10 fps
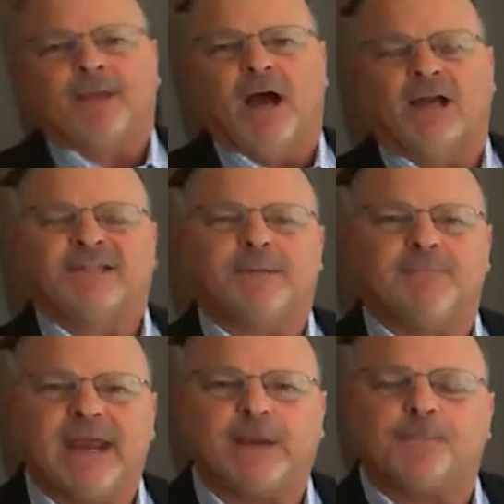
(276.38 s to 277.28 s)
uh, to
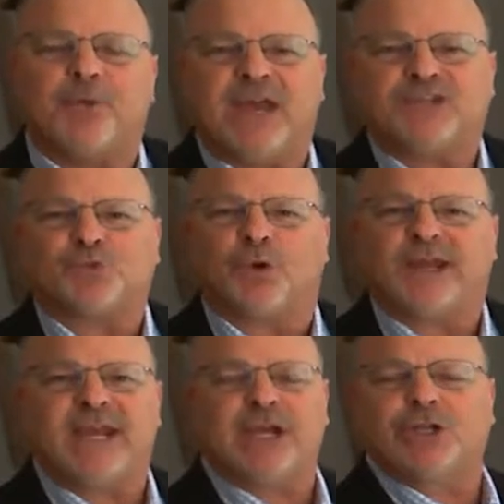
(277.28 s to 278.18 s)
make a place where
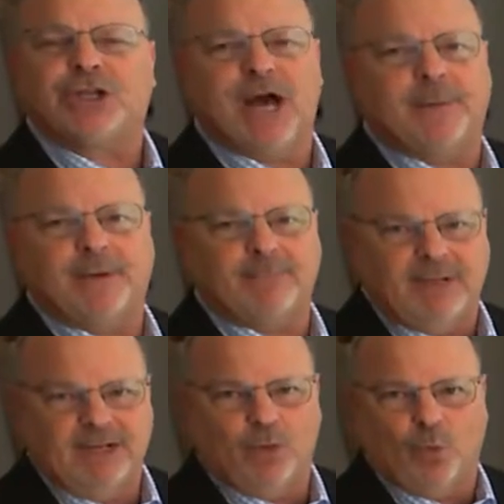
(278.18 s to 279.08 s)
he could come and
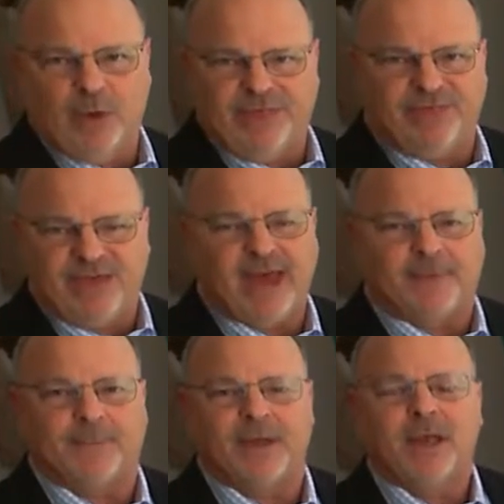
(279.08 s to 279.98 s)
meet with them.